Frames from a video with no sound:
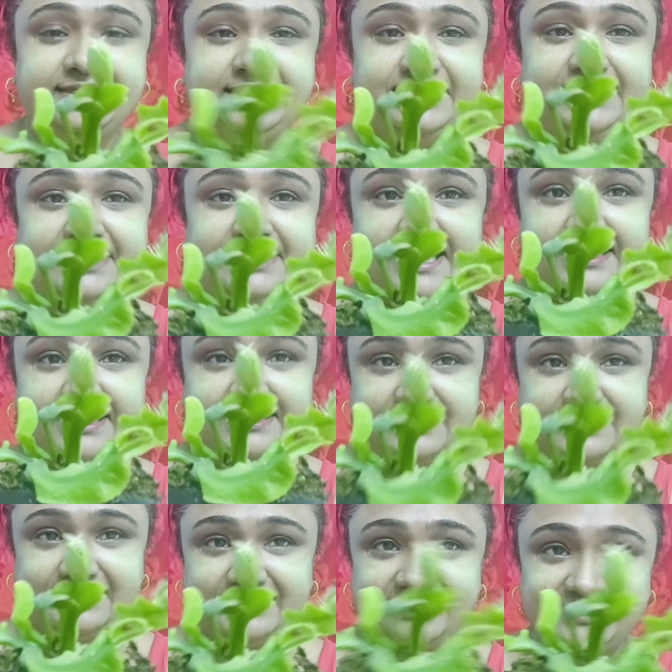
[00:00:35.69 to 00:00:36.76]

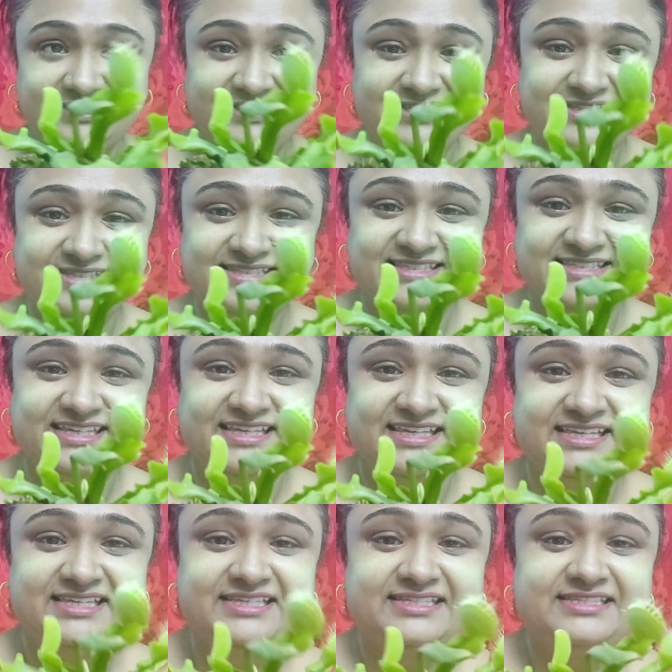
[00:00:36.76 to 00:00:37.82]
Yes, this
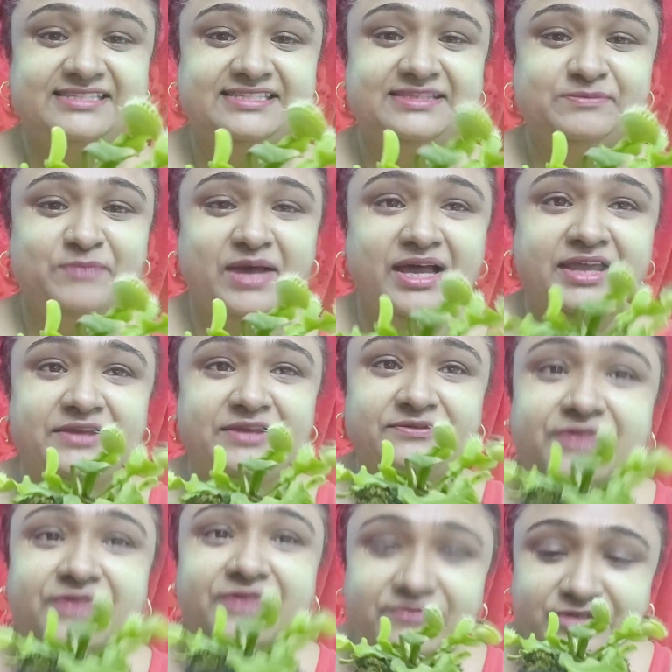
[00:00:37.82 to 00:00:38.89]
is my
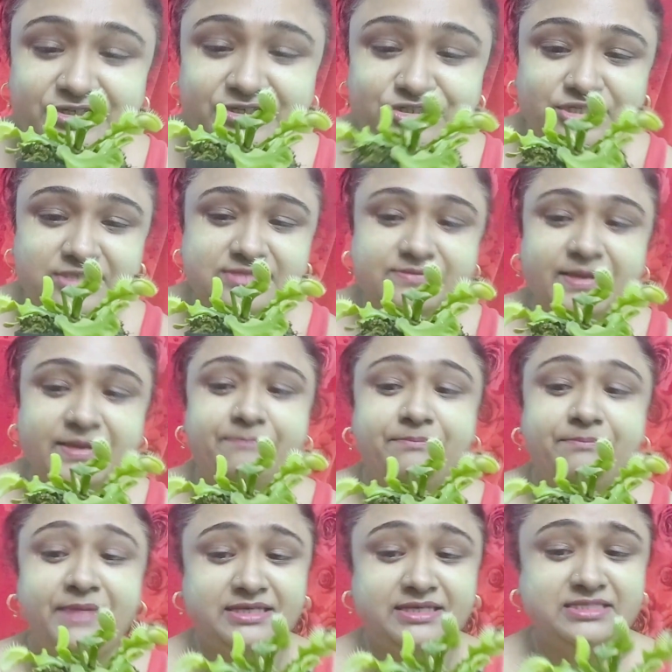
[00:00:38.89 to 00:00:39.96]
favorite. She is my
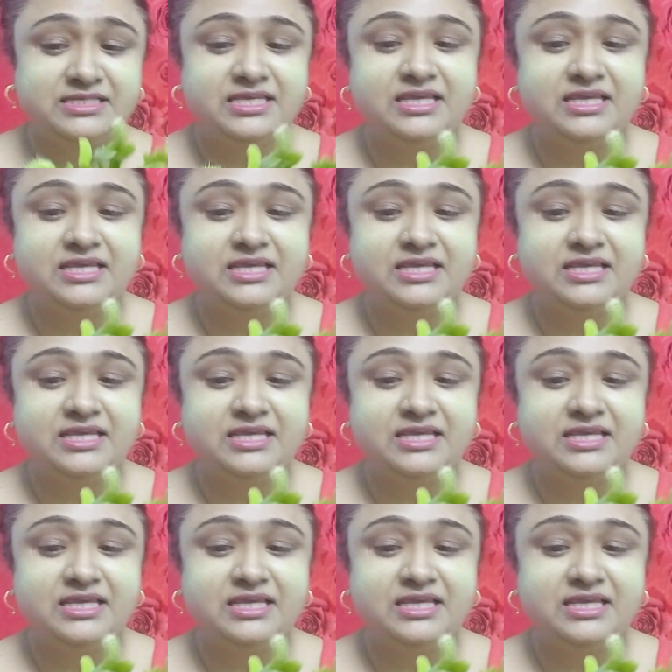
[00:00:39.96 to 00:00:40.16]
pet,